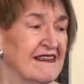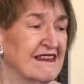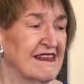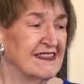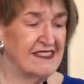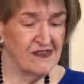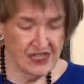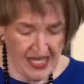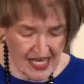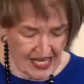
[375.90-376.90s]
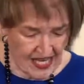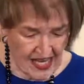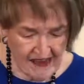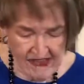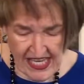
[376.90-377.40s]
God said, okay,
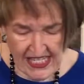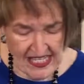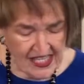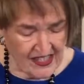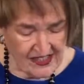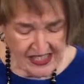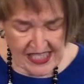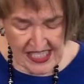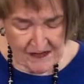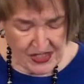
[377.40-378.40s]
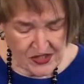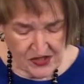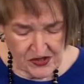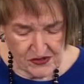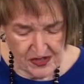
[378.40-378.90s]
if they die, you're going to take me
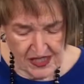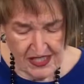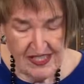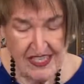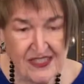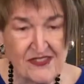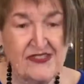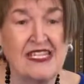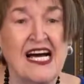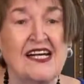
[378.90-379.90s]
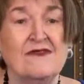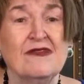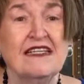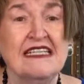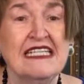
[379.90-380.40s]
too. And so God
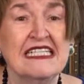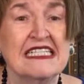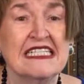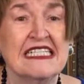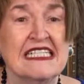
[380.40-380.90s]
relented.